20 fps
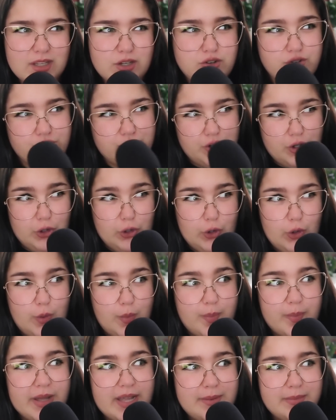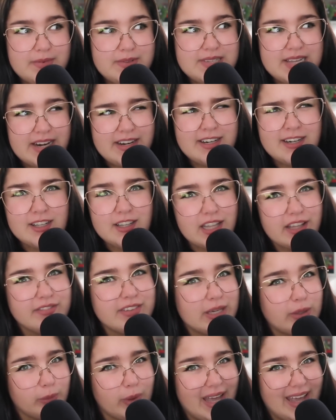True, but said in a
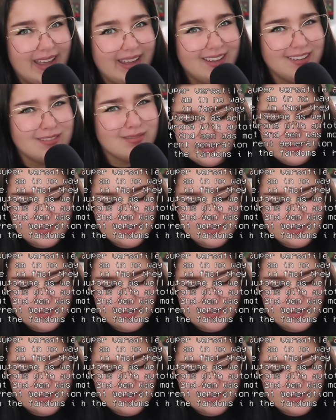loving way.